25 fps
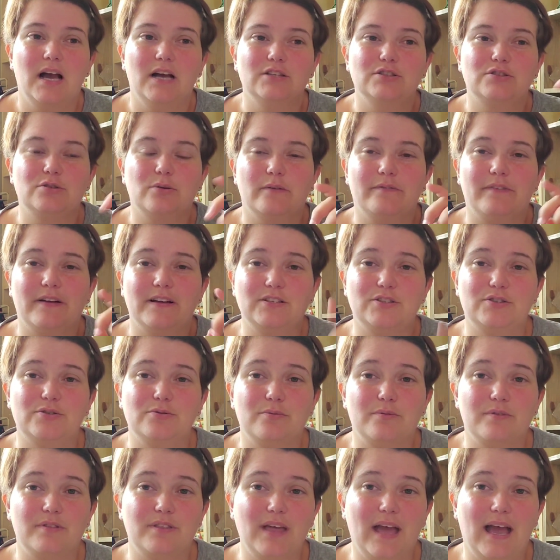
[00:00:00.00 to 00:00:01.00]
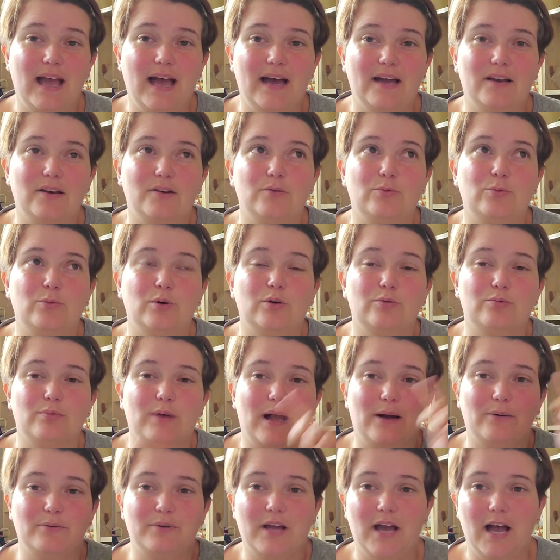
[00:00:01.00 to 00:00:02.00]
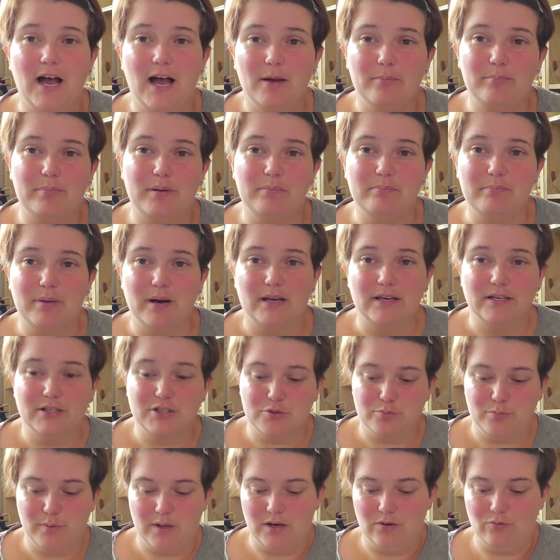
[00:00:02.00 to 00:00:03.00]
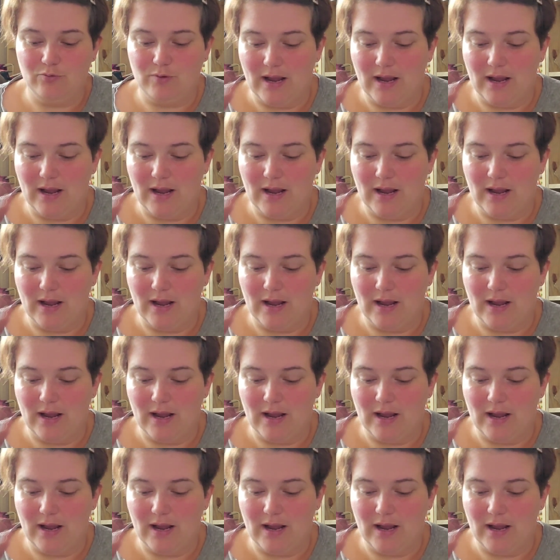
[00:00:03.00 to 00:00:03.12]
So if I do that, we'll round up in punishment,